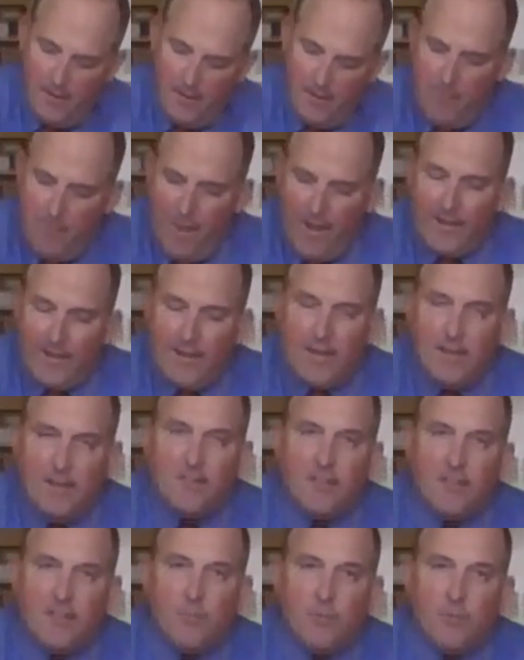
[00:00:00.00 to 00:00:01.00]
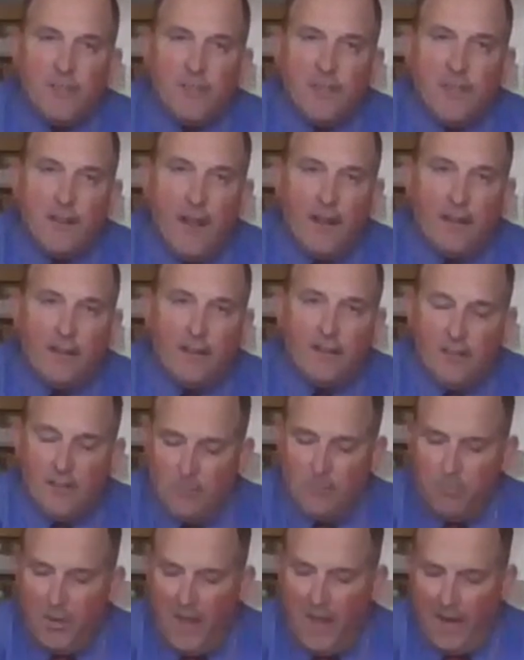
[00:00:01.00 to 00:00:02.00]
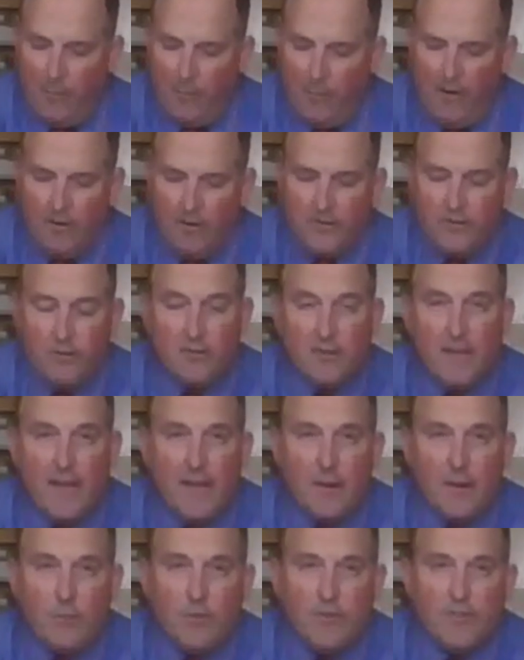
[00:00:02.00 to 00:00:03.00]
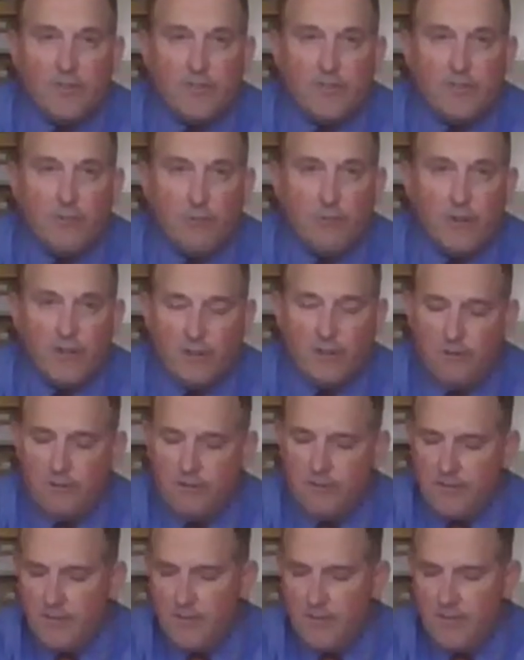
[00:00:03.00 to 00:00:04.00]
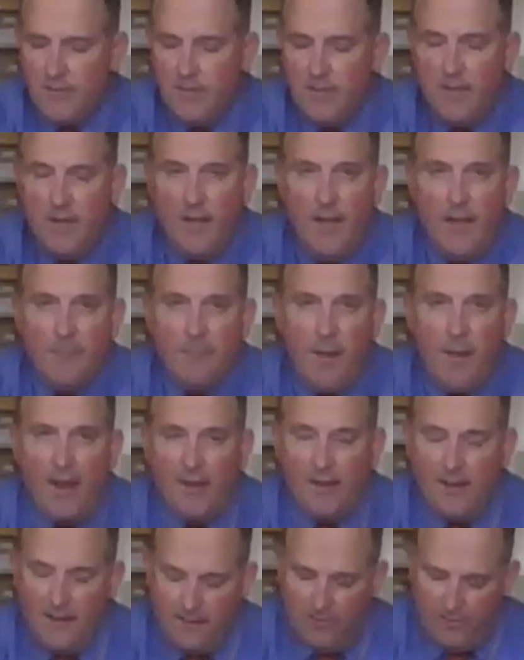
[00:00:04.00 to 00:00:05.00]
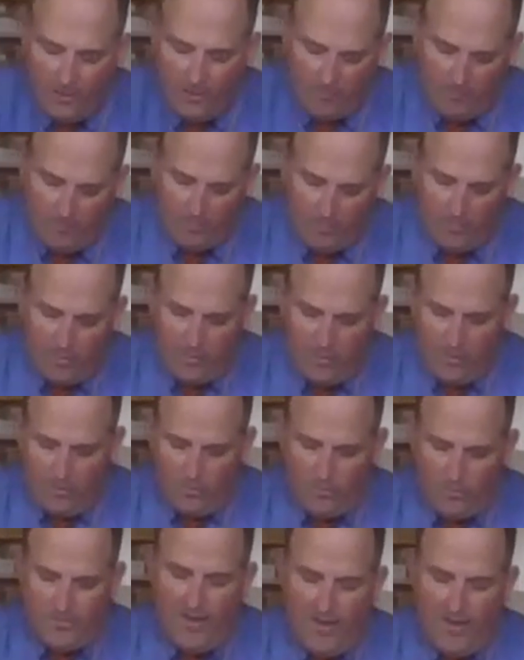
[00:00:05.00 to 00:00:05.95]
Magnesium was connected to the black wire. So lead was reduced and magnesium was